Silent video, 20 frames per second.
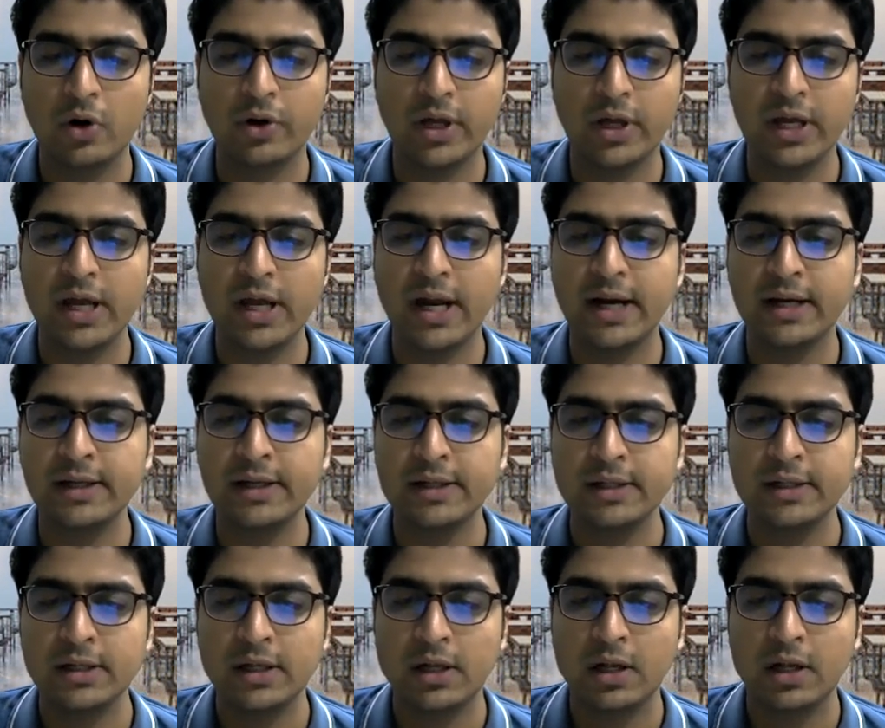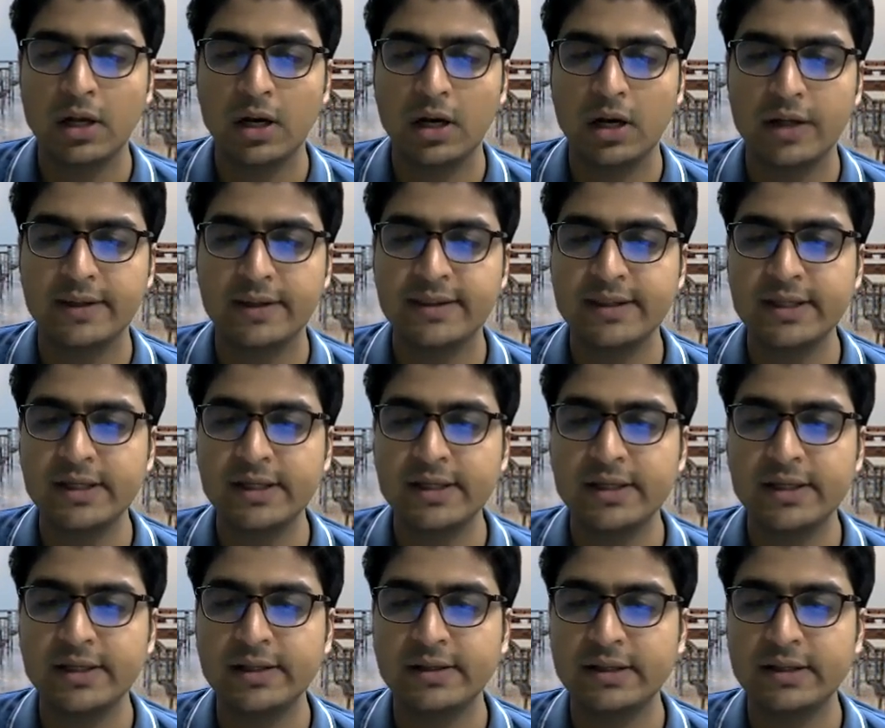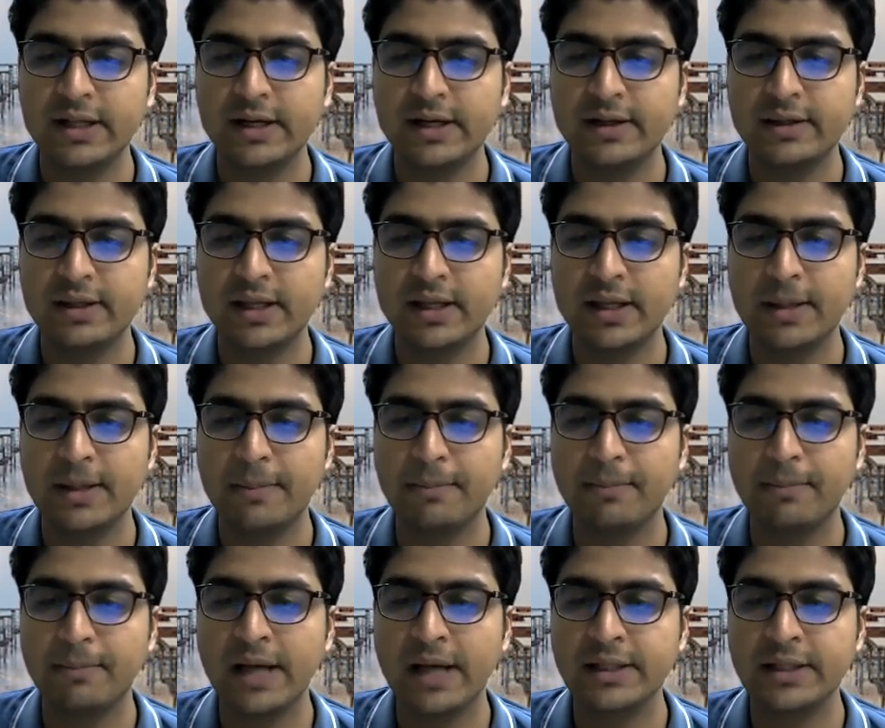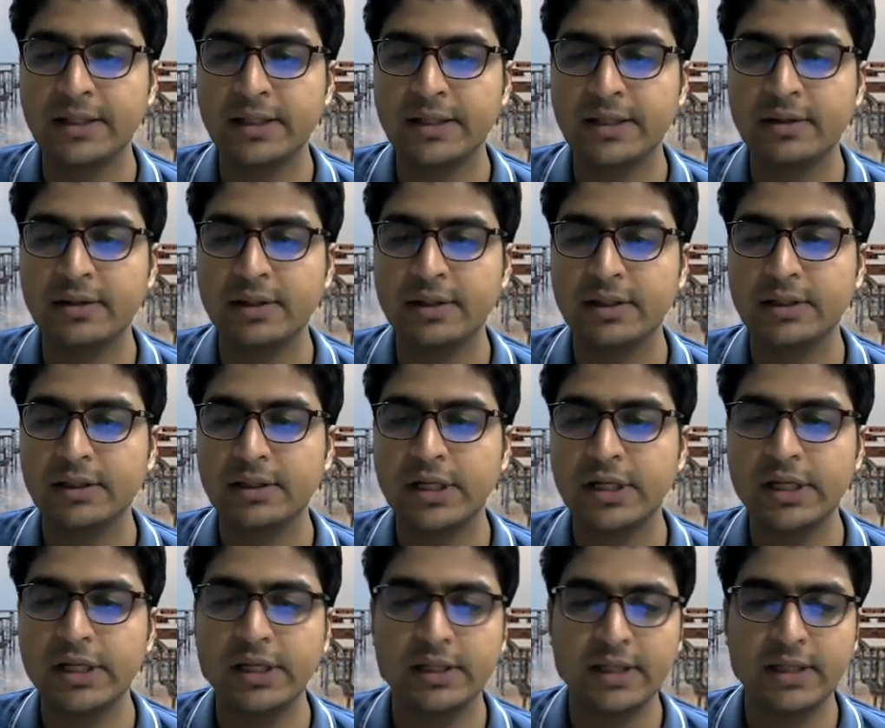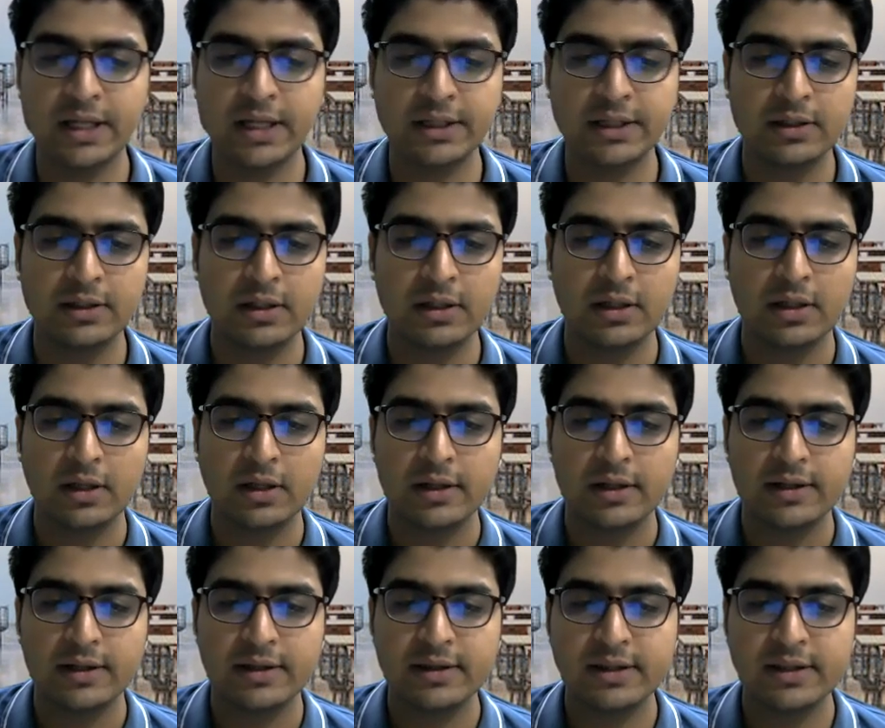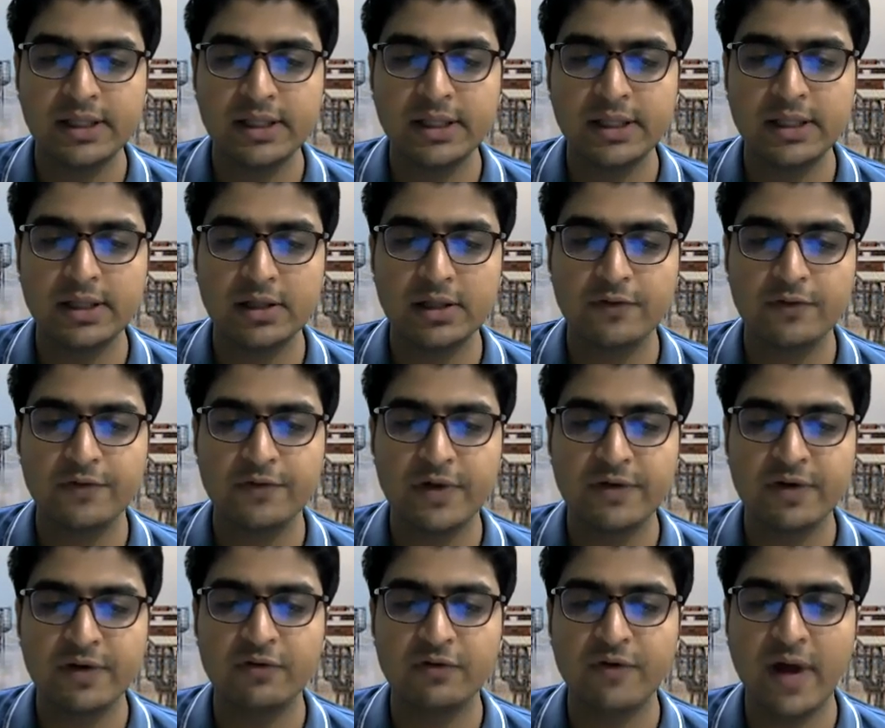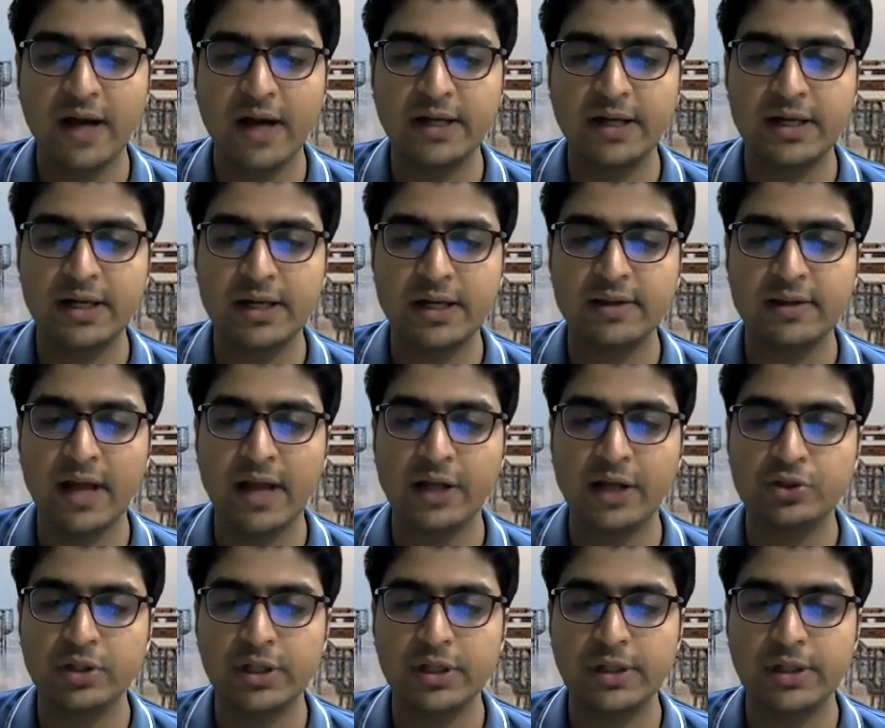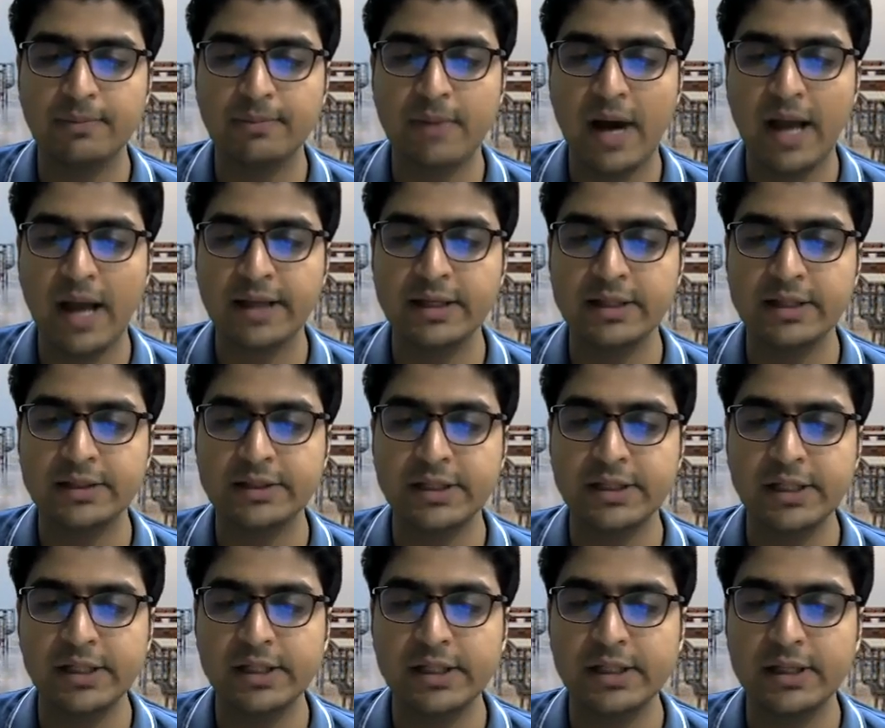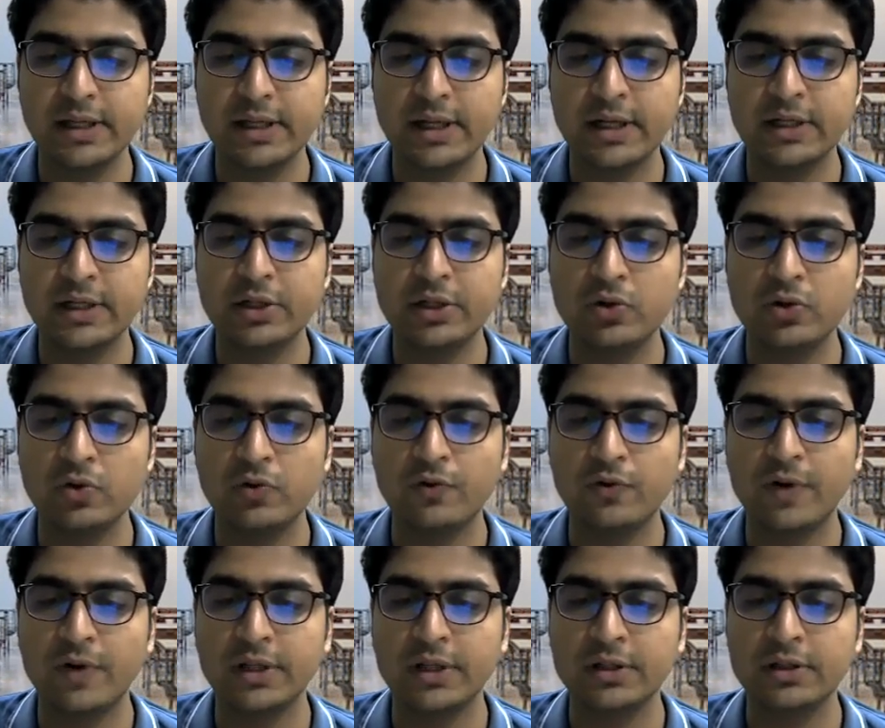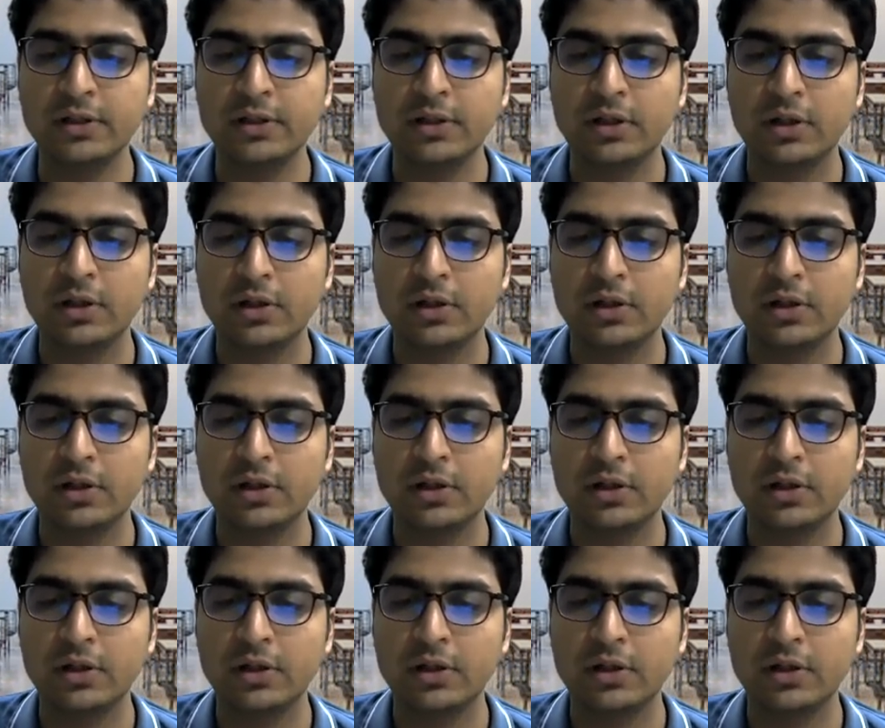Okay, and c is, let's say, -3. Then c v1 vector is actually -3 into 1